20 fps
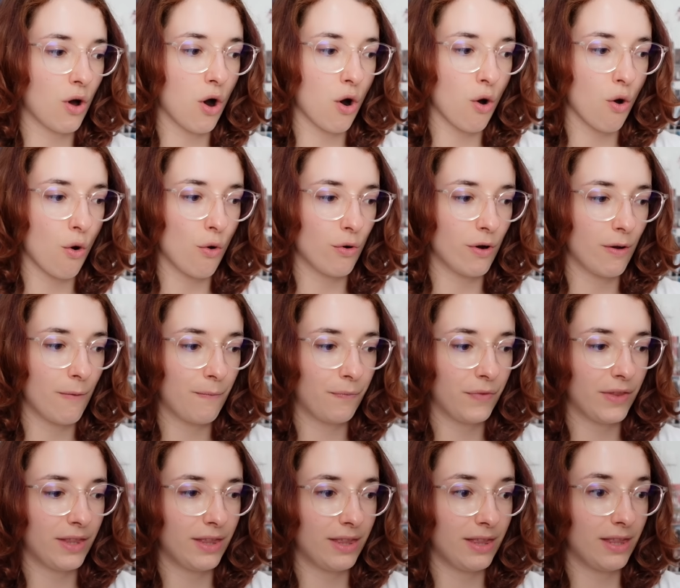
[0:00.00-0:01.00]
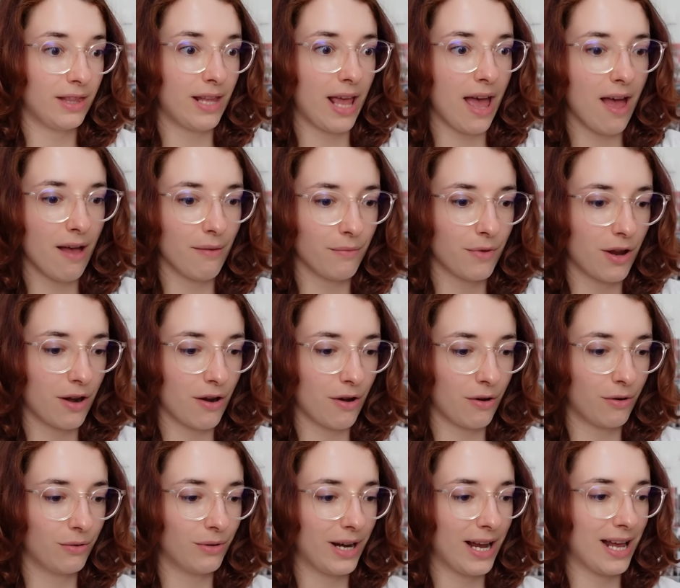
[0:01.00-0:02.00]
own them, you
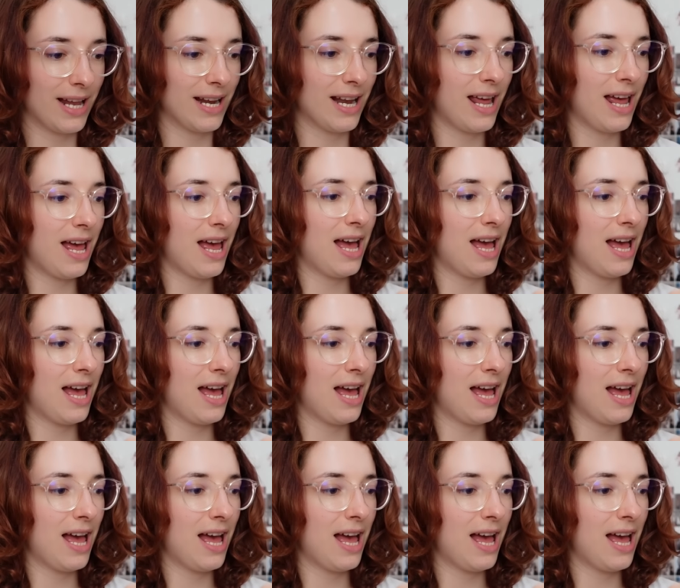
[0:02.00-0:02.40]
know, and